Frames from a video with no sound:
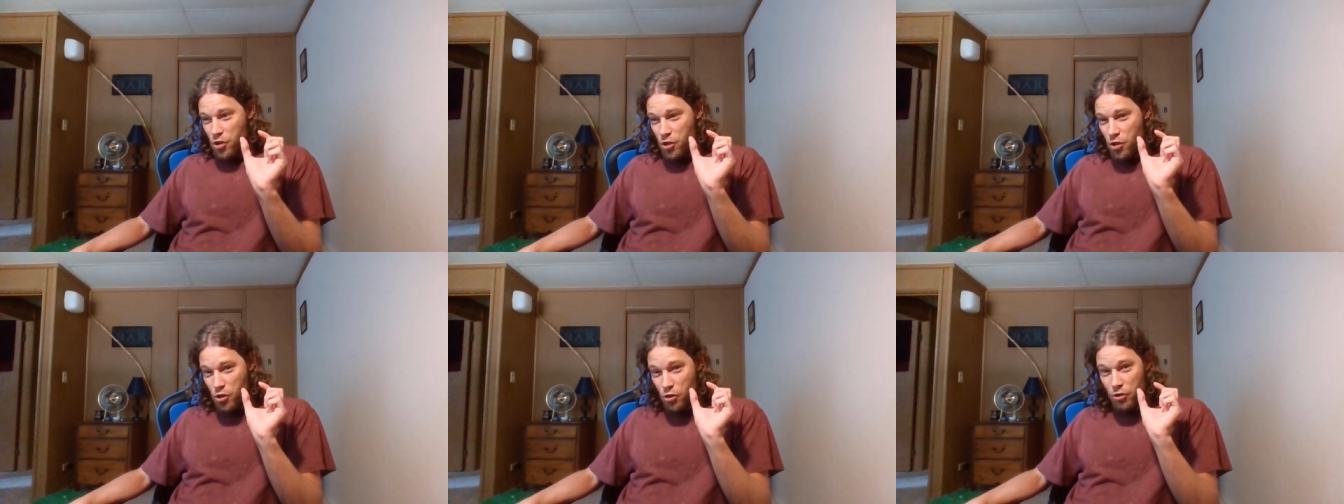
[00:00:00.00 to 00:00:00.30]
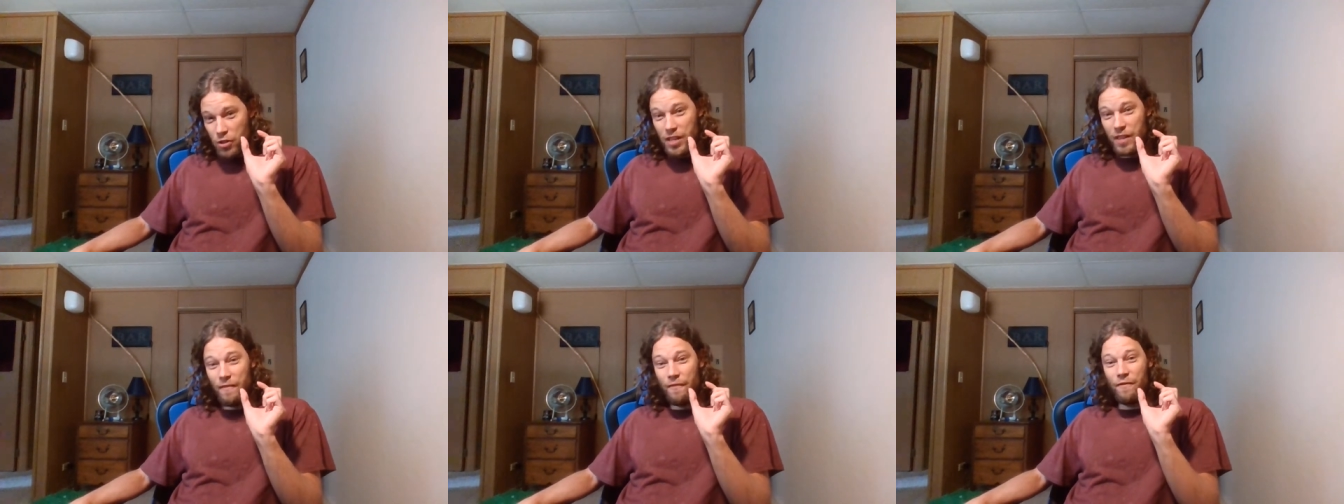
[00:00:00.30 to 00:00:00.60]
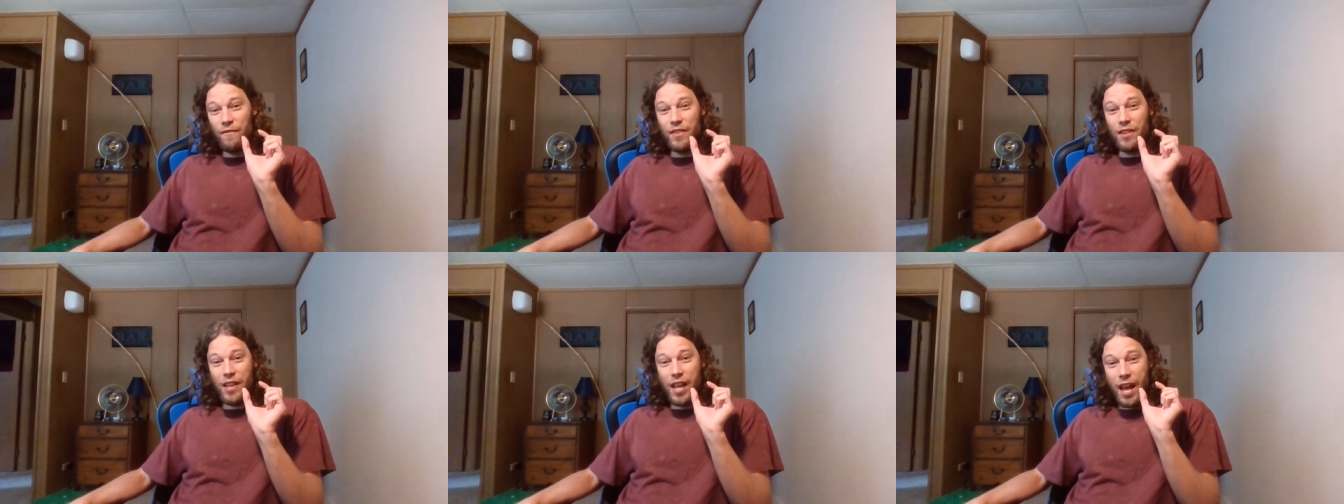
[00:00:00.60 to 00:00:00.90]
You can
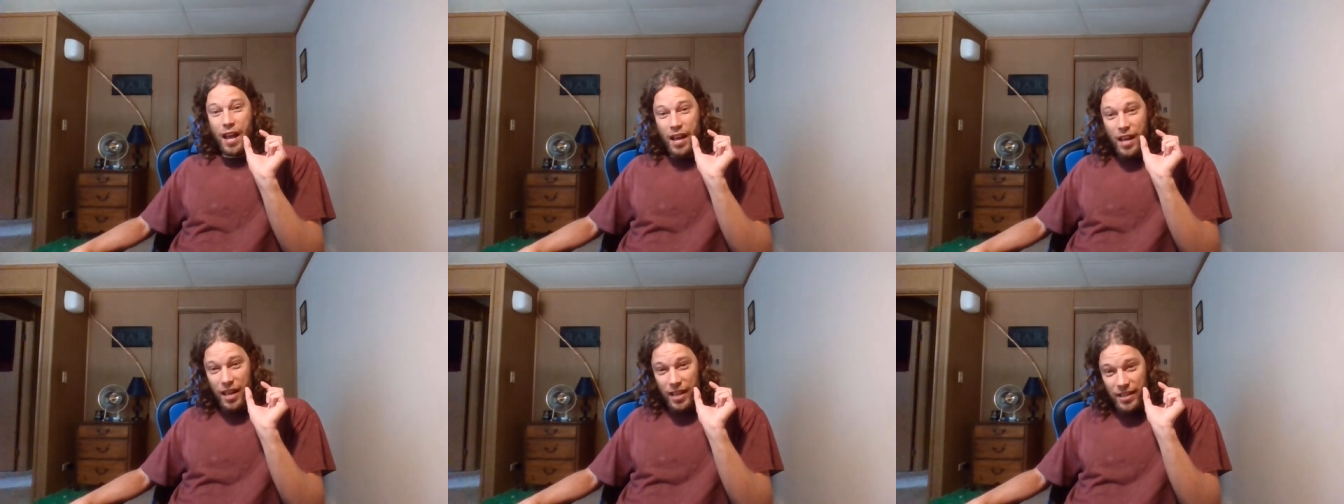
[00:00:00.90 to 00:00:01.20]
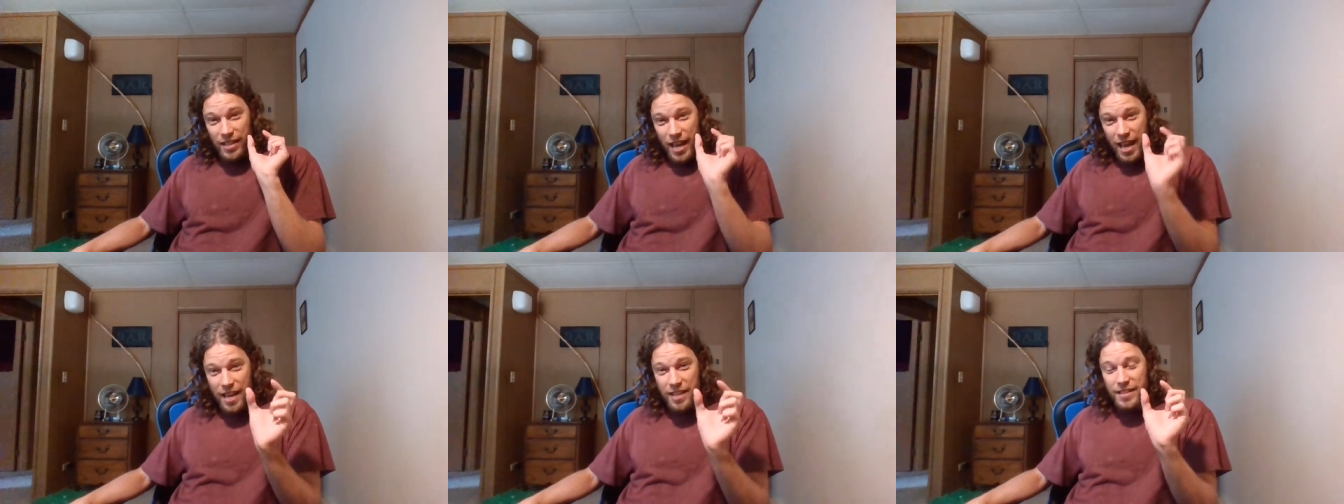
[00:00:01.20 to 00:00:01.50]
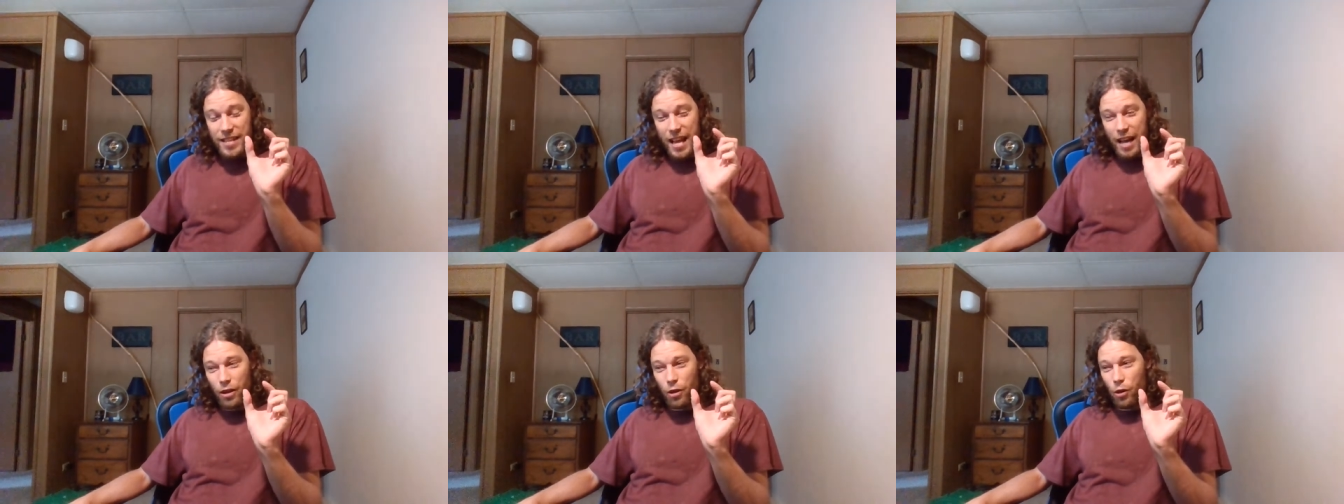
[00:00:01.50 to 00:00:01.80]

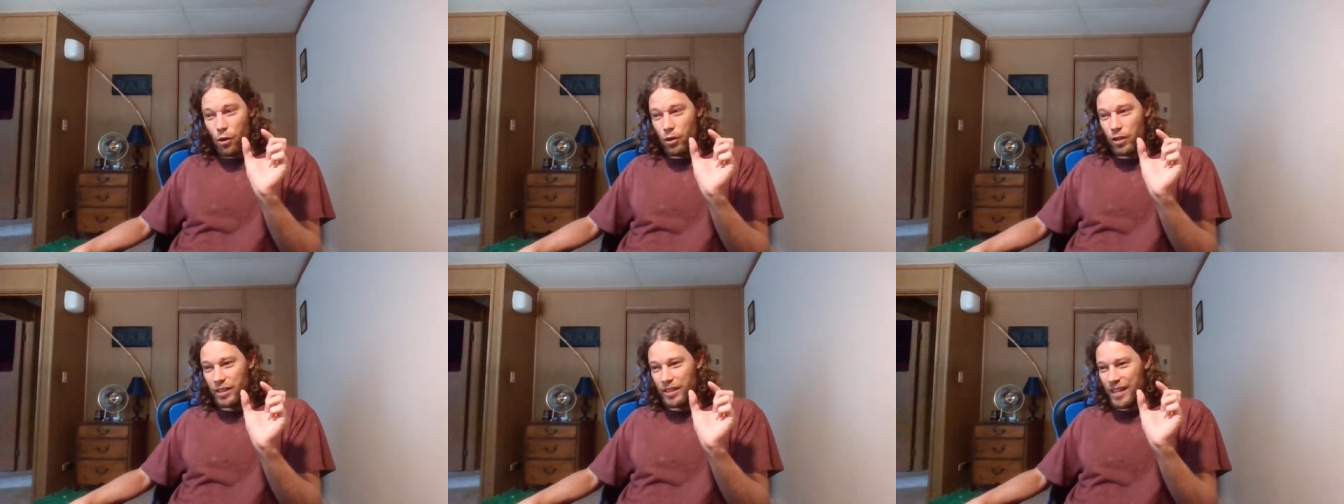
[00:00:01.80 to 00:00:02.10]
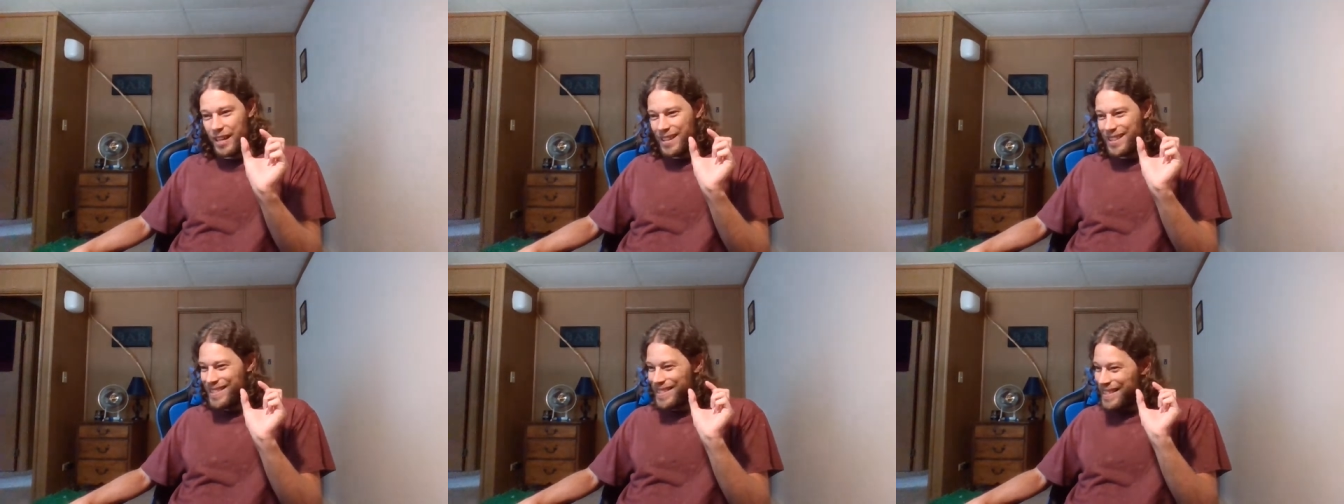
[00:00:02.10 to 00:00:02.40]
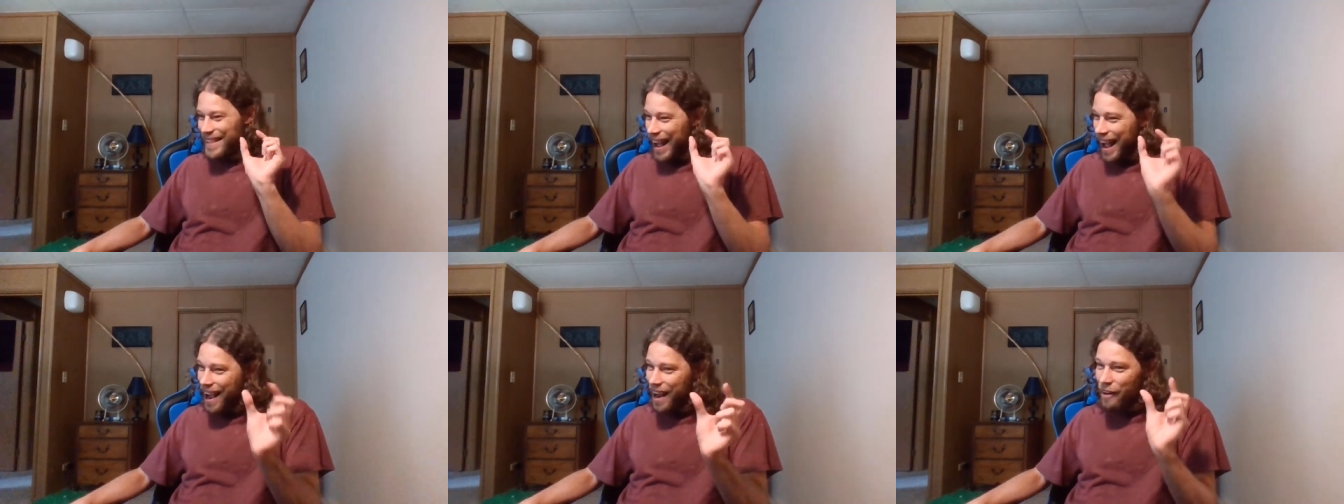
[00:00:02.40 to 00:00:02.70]
taste that coconut,
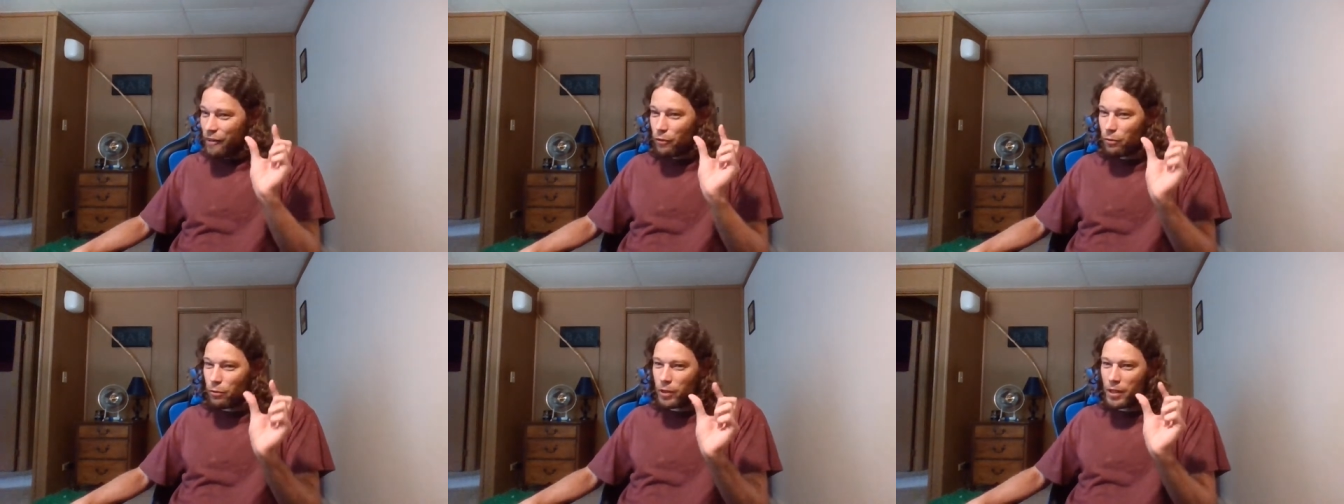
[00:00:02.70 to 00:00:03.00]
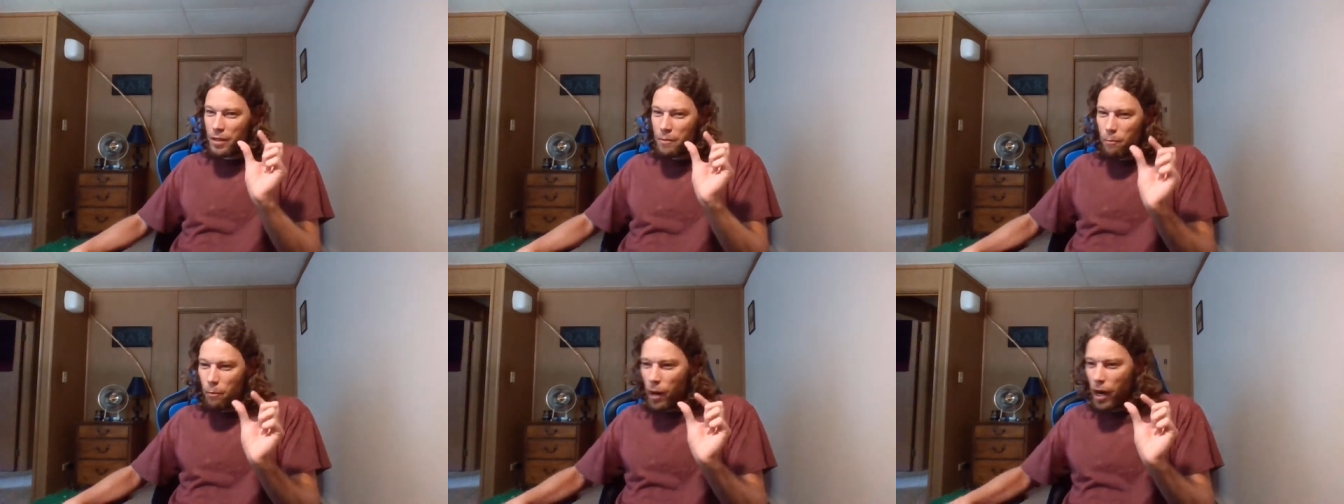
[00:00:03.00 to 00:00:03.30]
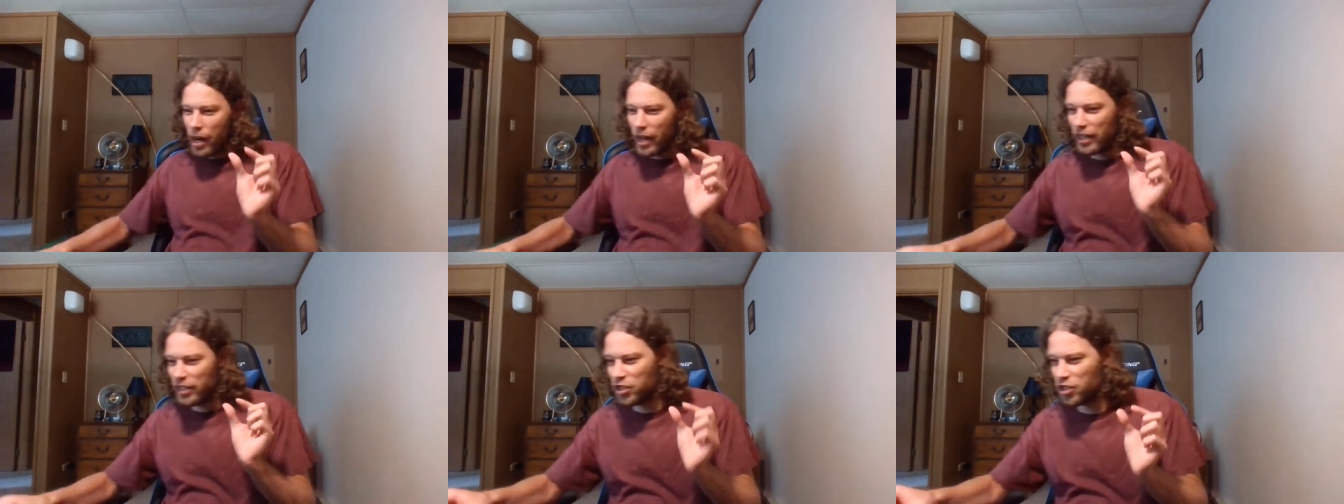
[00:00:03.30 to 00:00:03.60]
not really
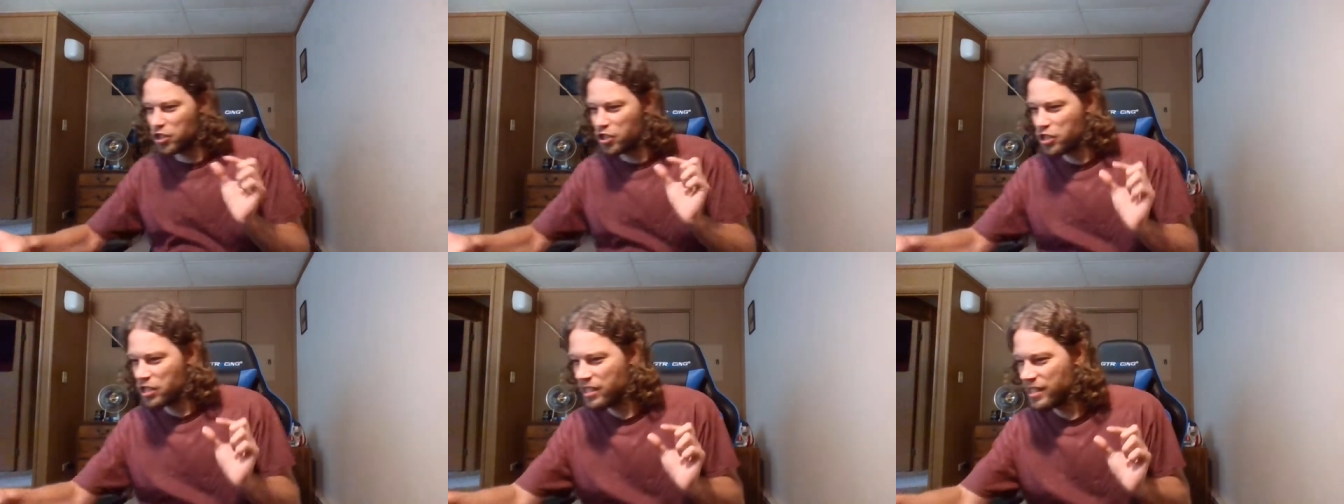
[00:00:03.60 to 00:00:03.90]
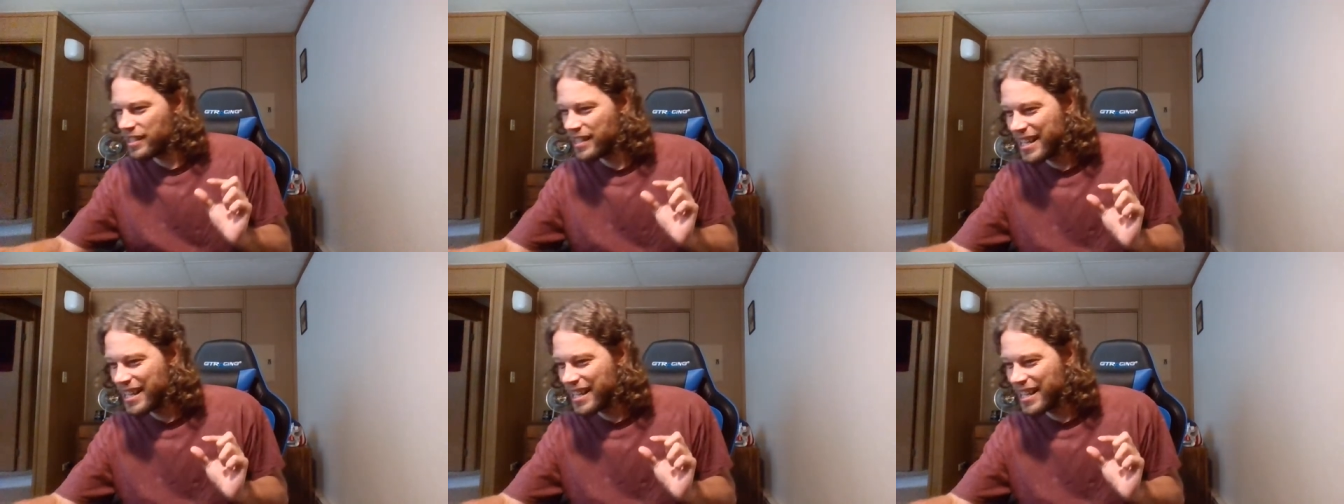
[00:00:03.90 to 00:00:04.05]
much